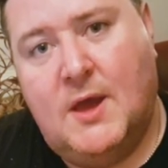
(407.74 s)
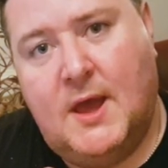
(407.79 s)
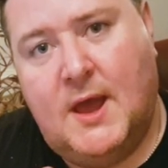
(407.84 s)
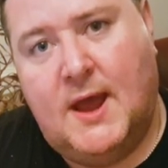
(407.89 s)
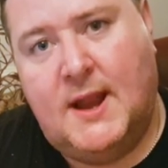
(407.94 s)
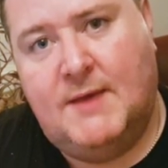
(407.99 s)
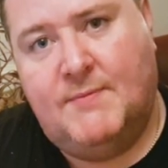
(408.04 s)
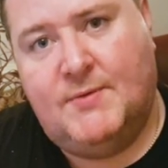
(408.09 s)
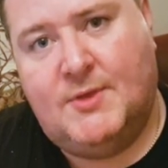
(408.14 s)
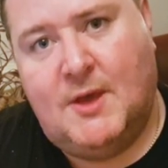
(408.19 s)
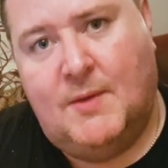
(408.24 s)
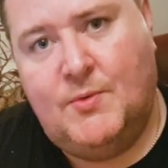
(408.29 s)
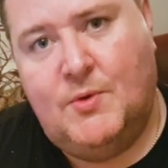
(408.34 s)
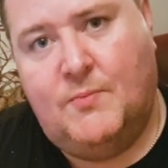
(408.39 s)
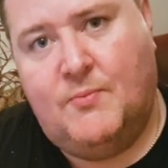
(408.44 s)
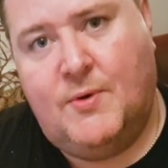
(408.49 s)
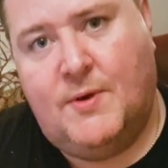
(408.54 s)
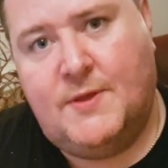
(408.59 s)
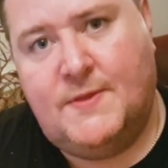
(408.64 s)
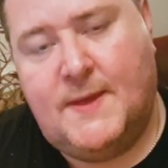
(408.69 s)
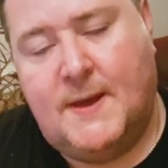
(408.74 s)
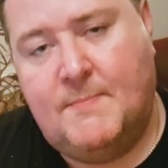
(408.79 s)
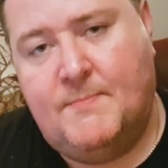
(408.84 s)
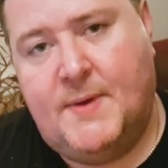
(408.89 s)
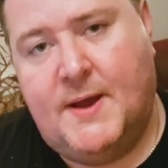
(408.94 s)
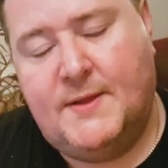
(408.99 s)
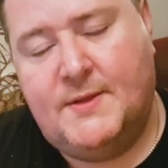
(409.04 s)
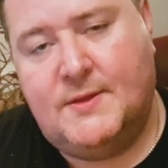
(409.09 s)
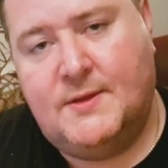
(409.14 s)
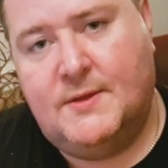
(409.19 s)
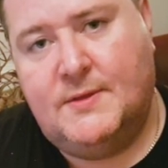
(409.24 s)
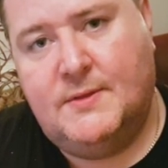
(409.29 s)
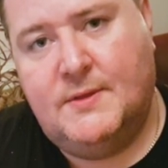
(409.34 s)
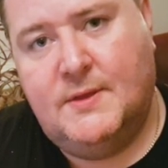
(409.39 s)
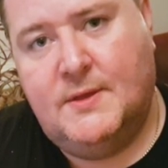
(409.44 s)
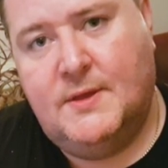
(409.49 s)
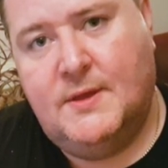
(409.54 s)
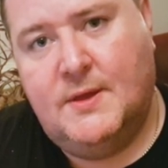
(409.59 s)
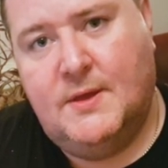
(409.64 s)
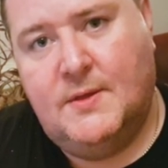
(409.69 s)
and every time you press that button,
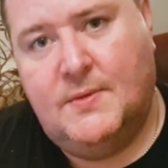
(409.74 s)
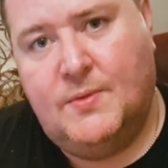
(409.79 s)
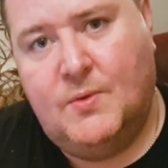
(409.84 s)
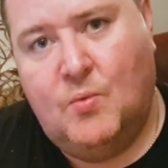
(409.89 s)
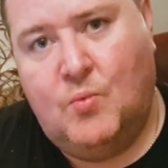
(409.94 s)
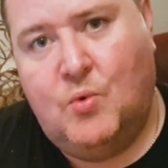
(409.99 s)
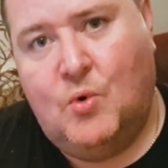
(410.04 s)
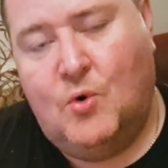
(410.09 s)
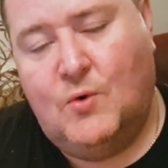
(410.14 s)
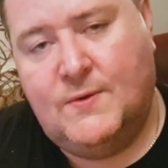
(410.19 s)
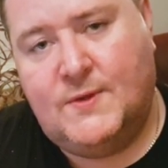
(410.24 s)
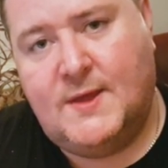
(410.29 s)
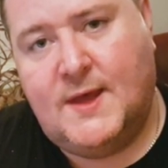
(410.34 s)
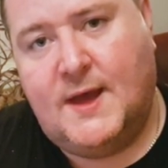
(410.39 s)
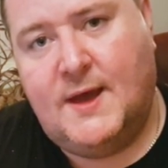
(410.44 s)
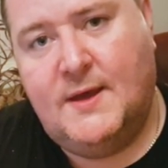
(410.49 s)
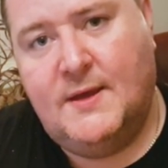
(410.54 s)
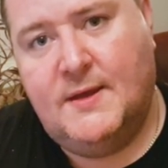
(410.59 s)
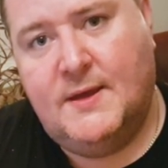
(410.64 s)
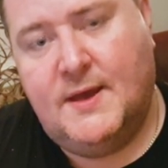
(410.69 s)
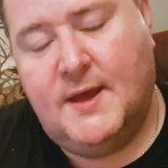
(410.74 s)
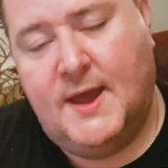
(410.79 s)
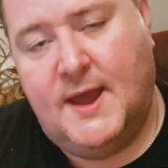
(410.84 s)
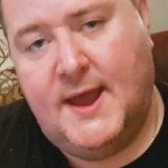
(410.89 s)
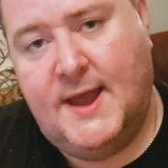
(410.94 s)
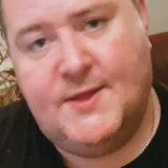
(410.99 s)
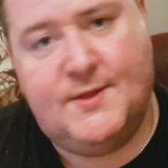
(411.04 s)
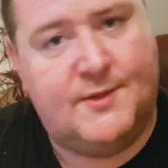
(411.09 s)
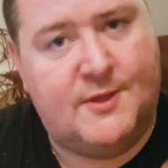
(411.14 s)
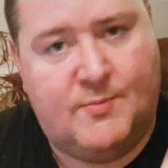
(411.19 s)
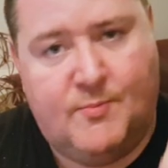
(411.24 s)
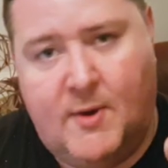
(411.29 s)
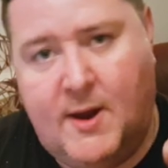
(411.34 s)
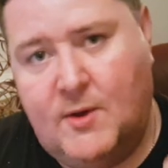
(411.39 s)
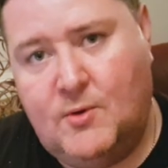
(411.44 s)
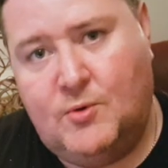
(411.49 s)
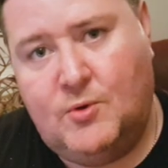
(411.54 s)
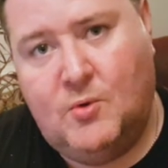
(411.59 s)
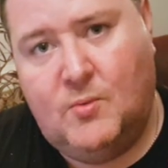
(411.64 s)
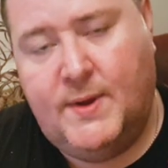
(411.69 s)
the water isn't
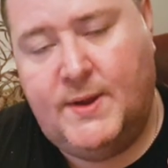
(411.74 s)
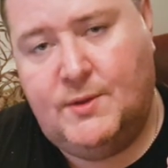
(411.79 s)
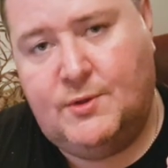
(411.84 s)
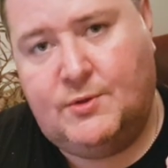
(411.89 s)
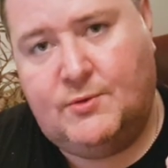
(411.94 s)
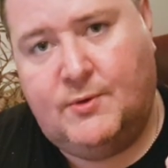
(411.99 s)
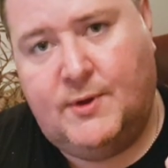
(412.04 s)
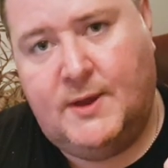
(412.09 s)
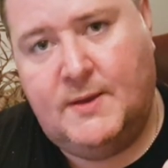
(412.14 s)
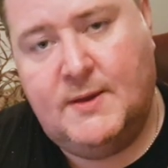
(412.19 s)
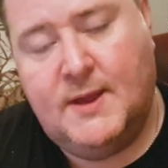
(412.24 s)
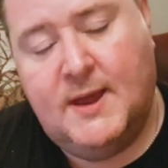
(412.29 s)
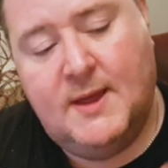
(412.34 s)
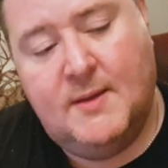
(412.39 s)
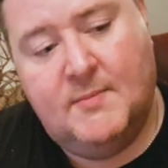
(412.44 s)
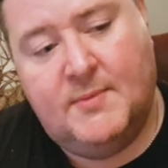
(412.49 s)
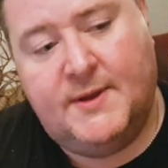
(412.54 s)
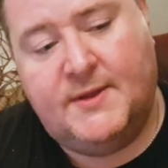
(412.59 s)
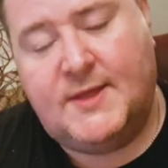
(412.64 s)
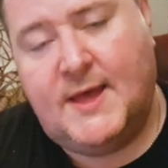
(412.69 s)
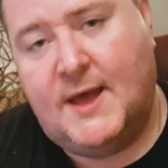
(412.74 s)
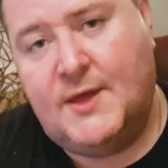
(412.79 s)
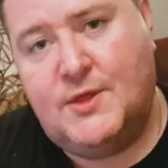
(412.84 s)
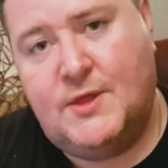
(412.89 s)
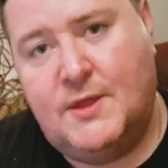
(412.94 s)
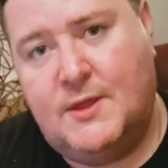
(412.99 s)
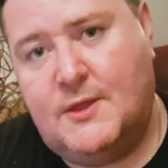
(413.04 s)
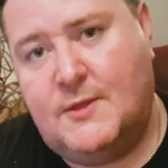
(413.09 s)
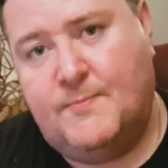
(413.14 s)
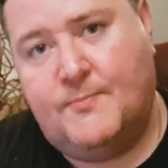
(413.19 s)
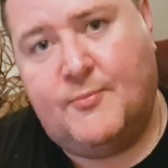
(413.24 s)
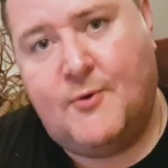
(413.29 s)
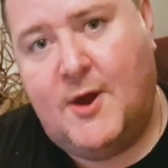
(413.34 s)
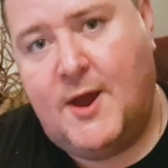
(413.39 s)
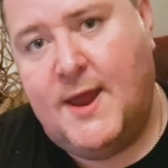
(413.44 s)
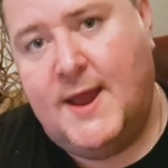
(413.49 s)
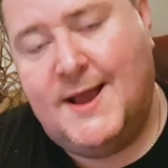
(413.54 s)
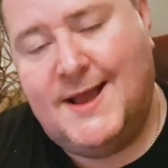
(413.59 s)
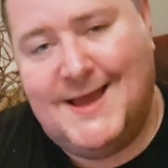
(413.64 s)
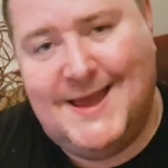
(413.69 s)
spraying on your windscreen, but it's actually
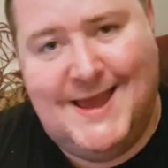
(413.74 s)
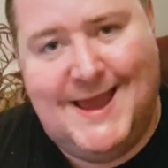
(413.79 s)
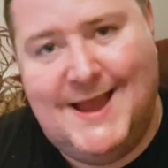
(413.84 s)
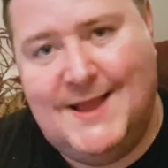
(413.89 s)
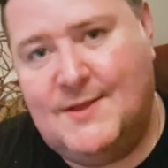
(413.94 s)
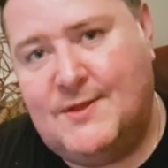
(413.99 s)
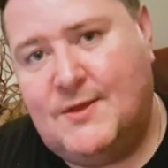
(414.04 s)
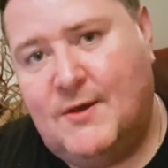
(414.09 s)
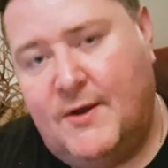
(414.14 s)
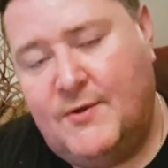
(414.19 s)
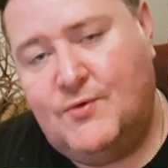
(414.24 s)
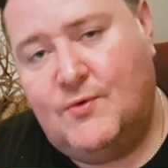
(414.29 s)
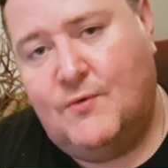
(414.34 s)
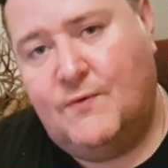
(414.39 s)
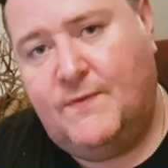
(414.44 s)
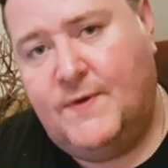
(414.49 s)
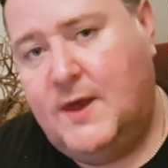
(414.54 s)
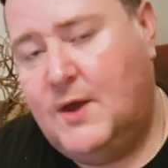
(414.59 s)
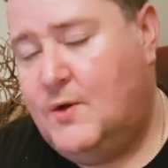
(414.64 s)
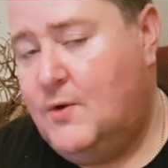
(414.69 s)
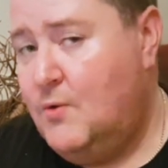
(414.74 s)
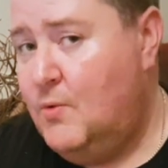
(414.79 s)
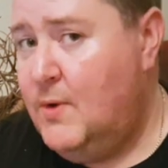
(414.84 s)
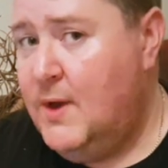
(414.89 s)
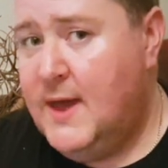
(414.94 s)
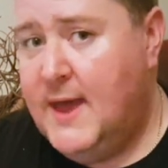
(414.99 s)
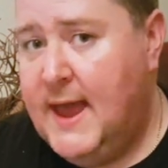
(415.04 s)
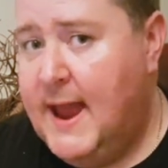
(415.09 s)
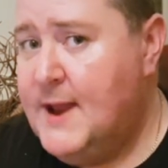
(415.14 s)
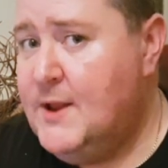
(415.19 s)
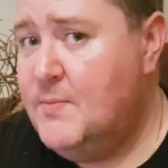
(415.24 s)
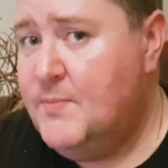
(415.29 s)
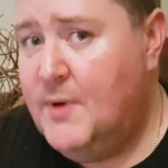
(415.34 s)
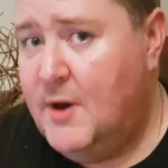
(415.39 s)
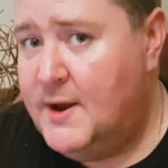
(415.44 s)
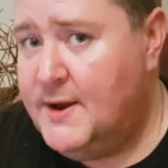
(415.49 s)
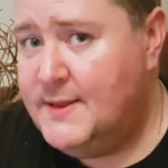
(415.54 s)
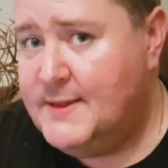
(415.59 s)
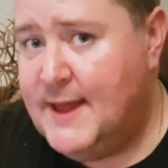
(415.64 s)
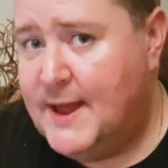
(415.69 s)
spraying inside your vehicle, hidden
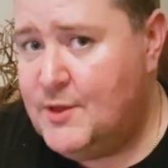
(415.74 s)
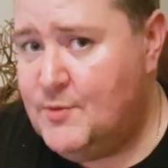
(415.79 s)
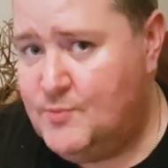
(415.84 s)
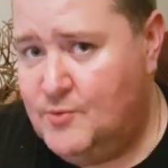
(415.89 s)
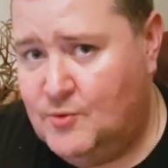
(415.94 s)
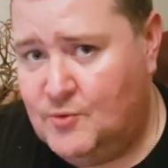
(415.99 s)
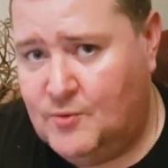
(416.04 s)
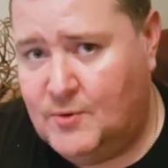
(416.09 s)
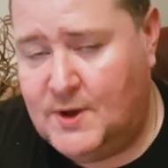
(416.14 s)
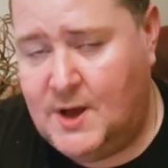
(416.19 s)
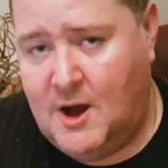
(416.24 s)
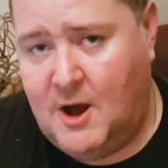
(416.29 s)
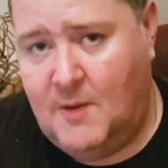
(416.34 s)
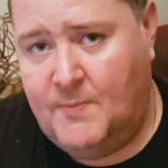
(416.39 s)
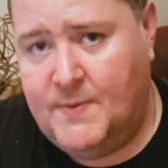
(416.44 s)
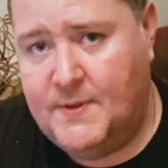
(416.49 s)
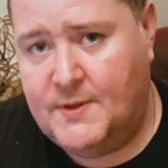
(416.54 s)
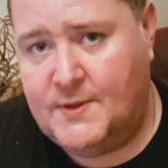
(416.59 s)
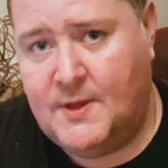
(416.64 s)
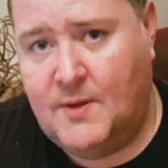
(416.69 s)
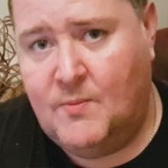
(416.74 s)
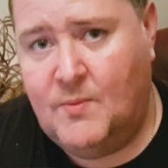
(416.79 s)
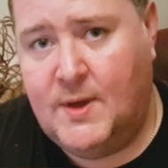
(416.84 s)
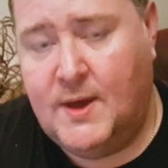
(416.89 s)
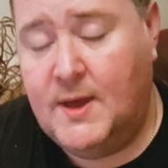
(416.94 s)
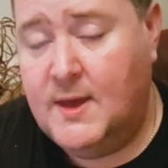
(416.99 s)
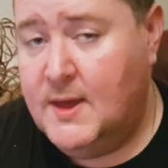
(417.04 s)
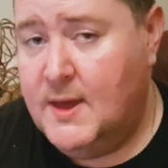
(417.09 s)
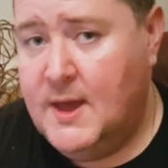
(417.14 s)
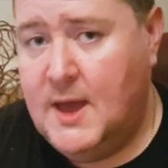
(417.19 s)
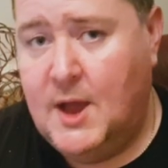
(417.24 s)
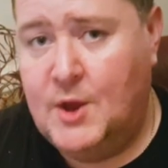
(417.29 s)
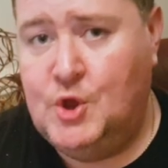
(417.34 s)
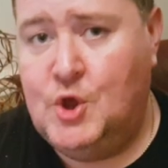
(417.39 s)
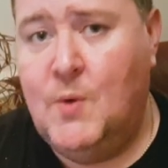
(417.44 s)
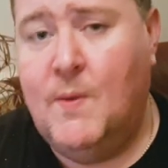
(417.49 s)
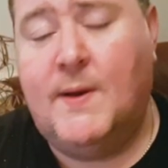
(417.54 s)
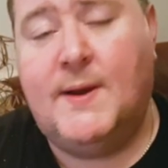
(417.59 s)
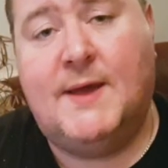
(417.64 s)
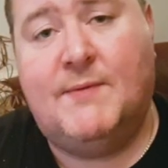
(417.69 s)
behind a dashboard or a carpet somewhere, and
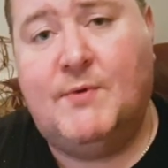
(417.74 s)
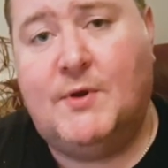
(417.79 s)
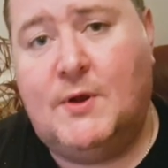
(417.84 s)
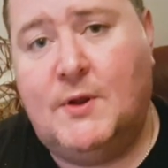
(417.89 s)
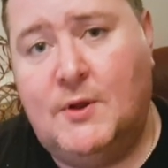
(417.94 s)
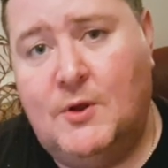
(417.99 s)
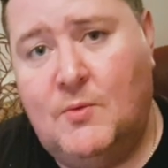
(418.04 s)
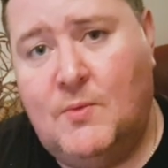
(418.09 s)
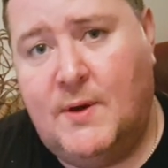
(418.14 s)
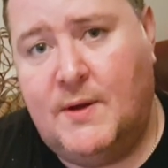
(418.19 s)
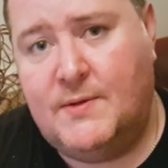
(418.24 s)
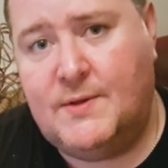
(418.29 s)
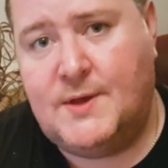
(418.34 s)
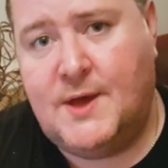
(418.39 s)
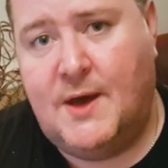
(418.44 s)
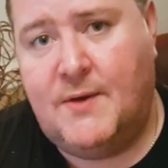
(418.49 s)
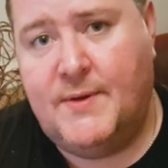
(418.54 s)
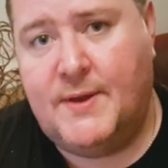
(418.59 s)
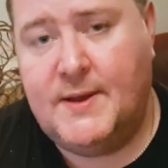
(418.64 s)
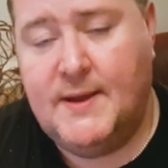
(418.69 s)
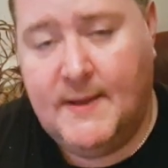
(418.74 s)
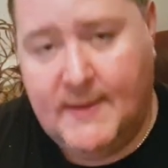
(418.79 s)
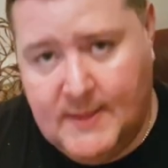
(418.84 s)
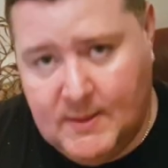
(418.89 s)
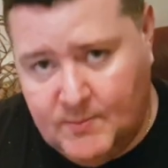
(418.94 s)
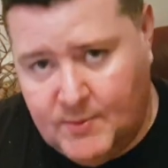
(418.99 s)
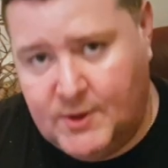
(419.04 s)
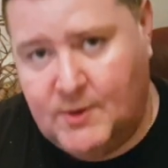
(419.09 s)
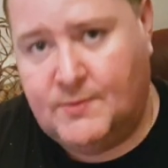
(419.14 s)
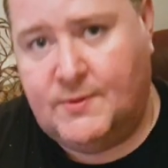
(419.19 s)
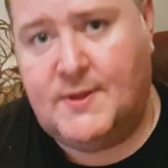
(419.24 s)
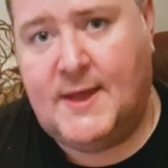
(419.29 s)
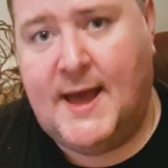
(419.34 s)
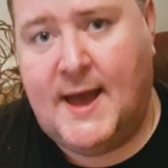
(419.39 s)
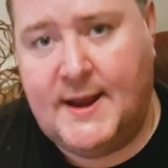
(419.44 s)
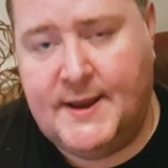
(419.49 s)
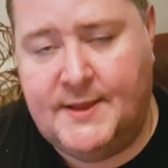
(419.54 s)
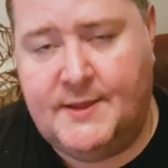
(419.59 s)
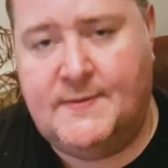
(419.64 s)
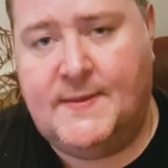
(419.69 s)
you won't have a clue where it's going, but you're just
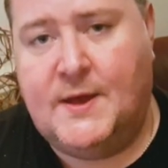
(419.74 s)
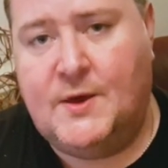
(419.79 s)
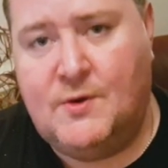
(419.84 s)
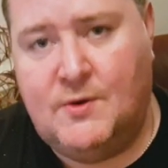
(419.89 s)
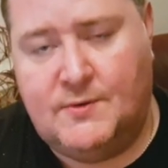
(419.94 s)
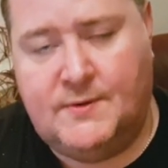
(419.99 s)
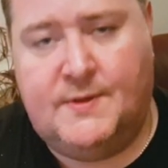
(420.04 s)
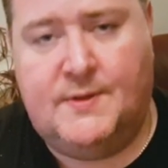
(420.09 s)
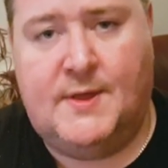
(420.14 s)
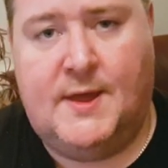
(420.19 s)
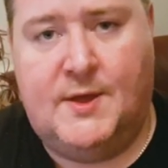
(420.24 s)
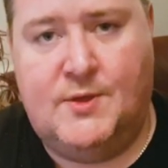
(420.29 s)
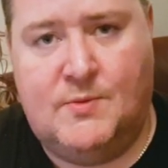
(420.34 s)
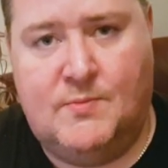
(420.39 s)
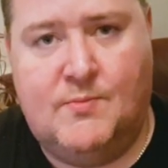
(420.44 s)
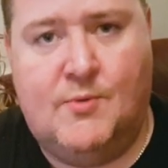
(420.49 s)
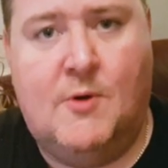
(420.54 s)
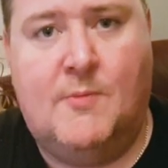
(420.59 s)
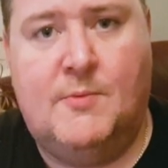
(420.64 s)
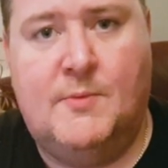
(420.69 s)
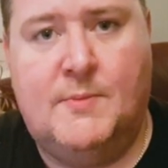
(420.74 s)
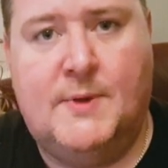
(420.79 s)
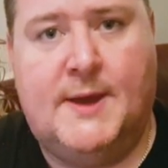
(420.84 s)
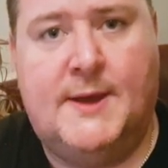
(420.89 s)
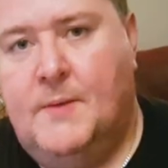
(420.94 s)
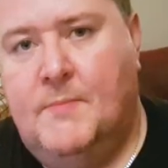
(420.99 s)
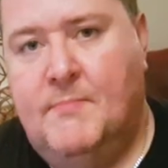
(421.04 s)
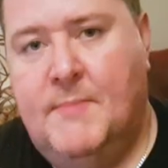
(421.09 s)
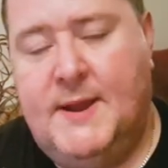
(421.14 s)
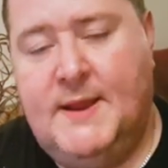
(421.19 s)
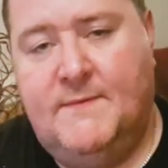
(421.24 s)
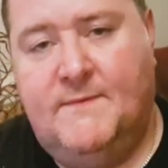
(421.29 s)
adding to that condensation problem again. Many